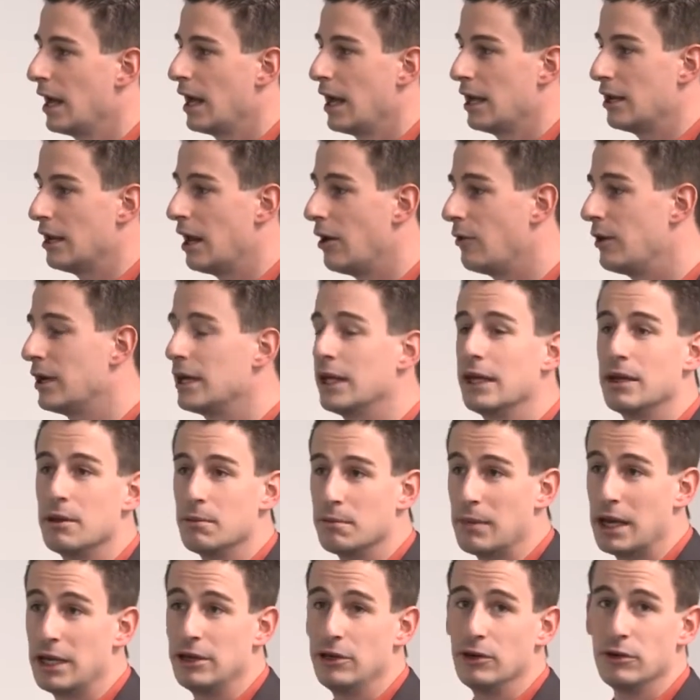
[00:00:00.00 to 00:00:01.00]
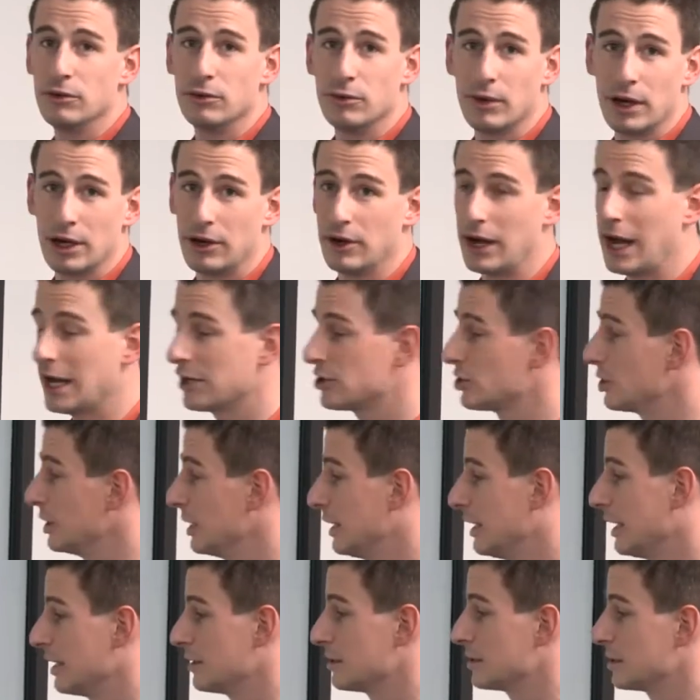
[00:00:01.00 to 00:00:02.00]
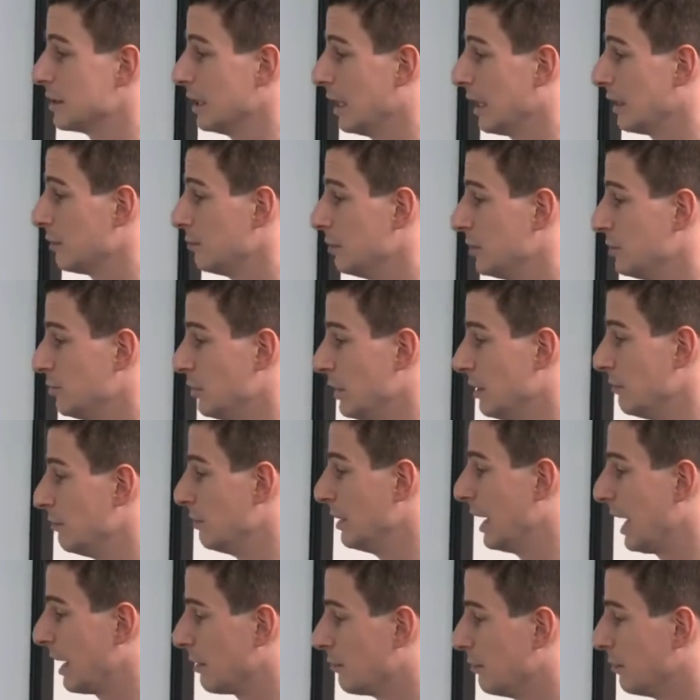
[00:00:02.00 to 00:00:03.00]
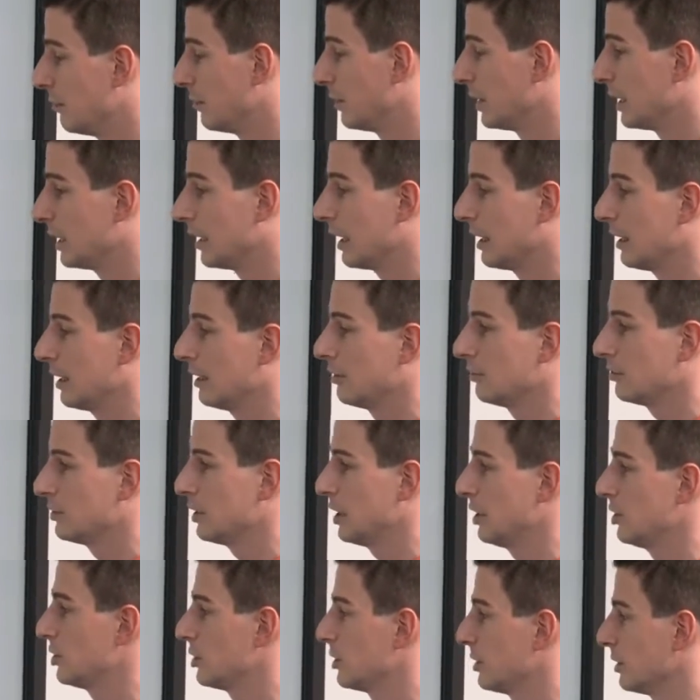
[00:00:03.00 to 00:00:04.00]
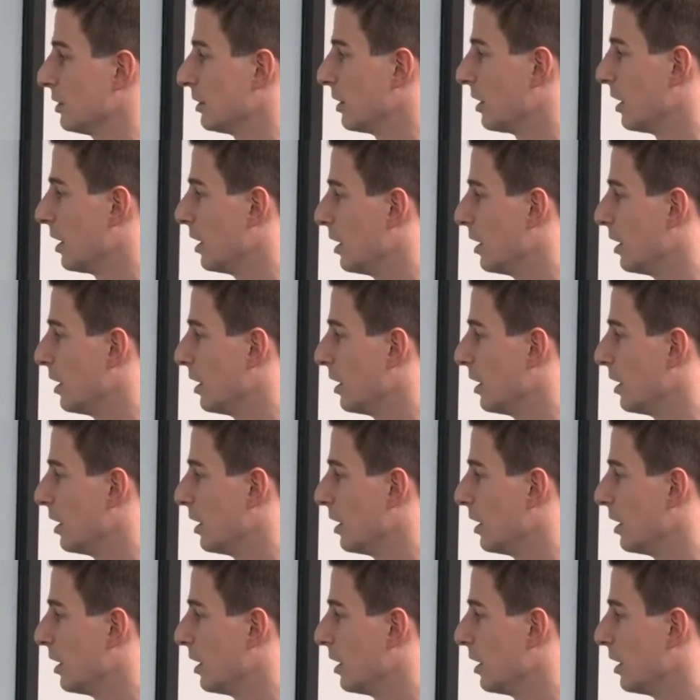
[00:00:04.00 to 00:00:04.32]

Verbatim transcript: And now I get a menu where I actually can select between blackboarding and annotation.